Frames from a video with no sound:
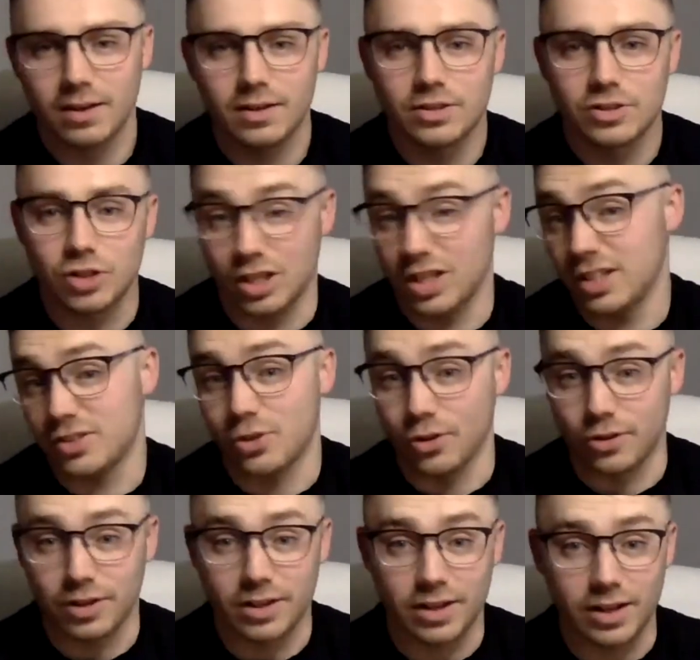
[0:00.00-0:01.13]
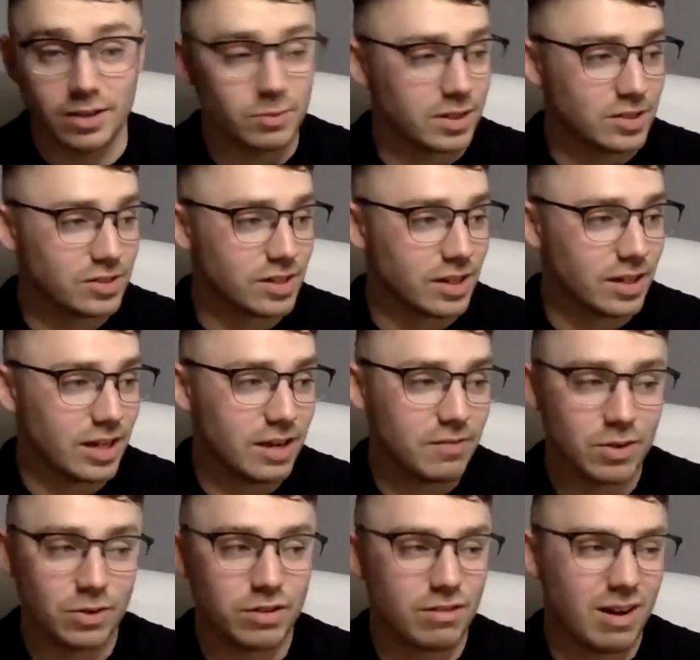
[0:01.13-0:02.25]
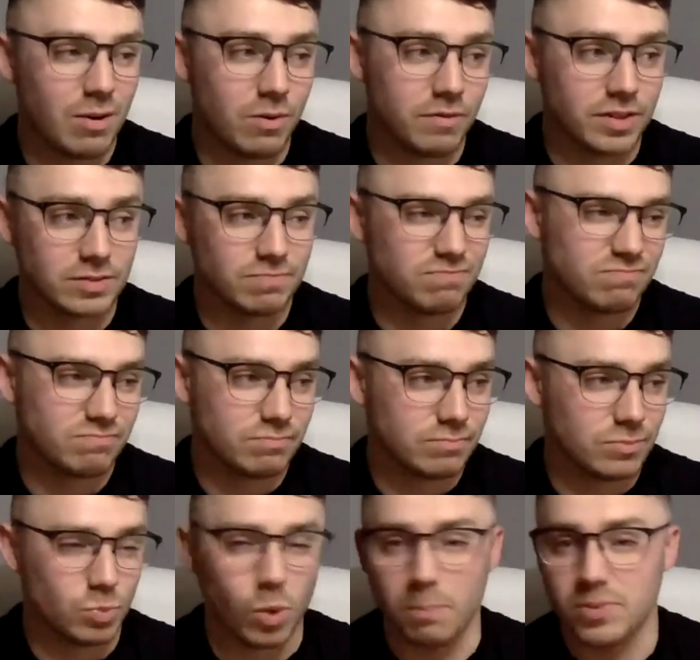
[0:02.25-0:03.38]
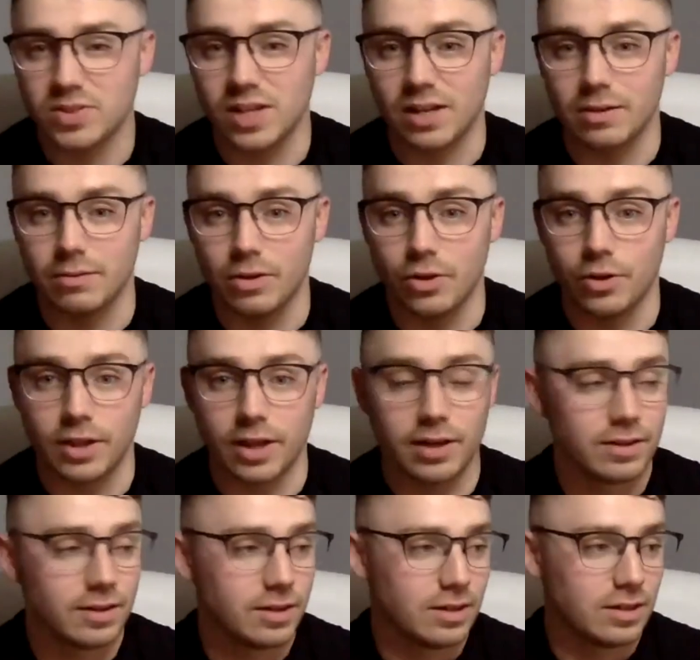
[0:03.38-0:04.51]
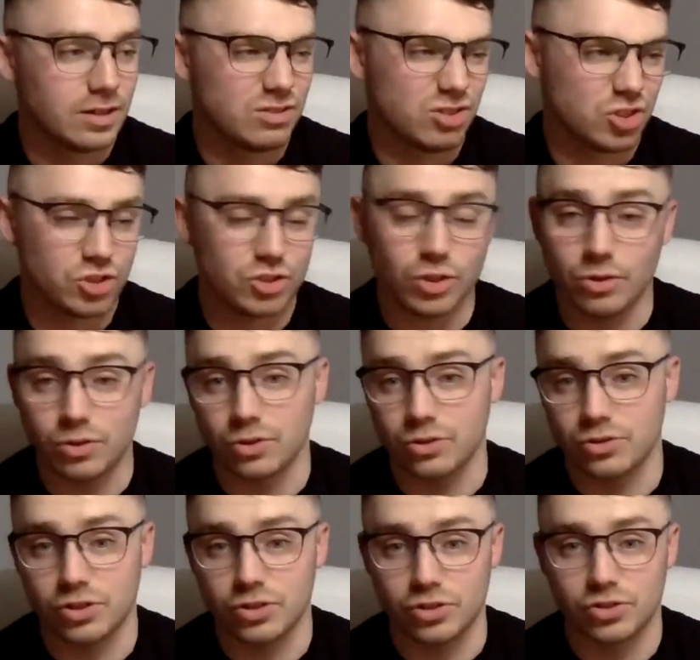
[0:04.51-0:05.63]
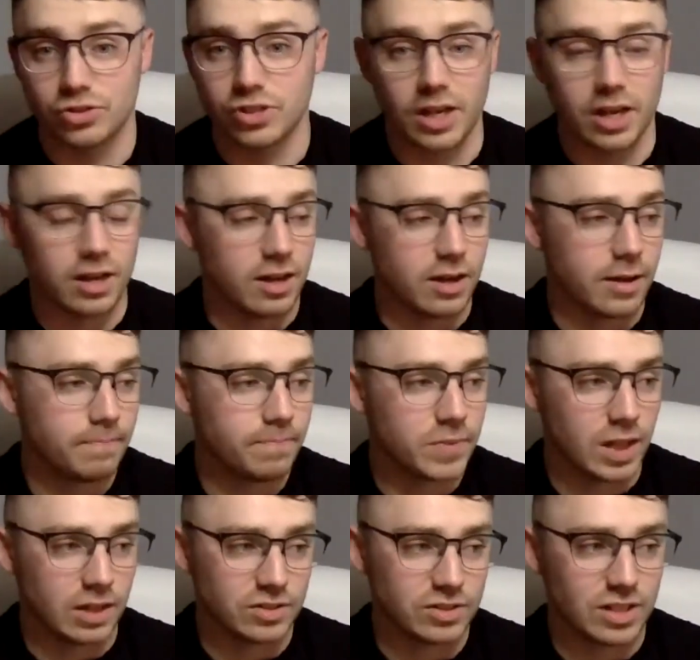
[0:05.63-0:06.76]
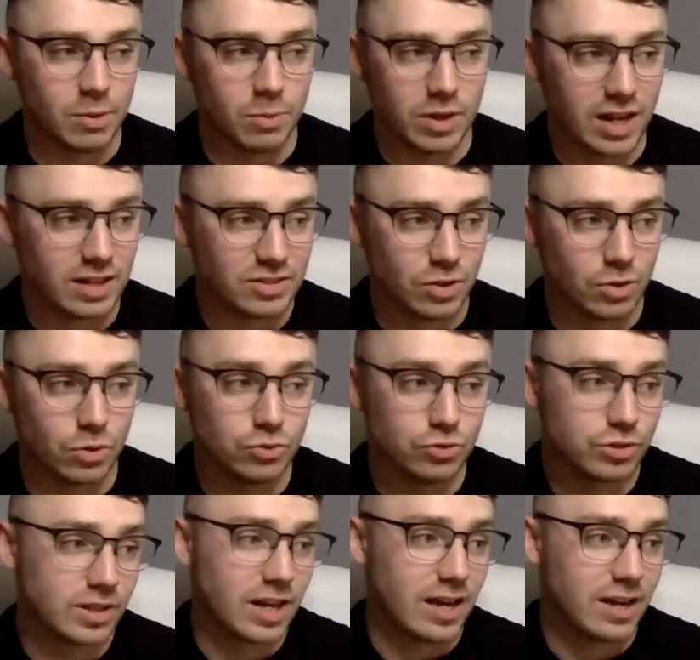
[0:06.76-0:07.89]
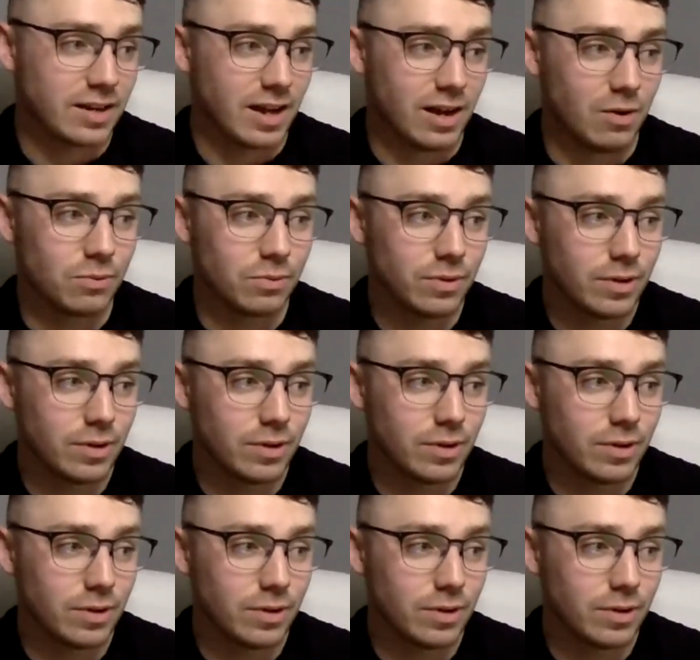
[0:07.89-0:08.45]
so it's good in it when you see it, even though you're out of it 1% early, still good to just see it hit. Like I say, when that's a 100k account,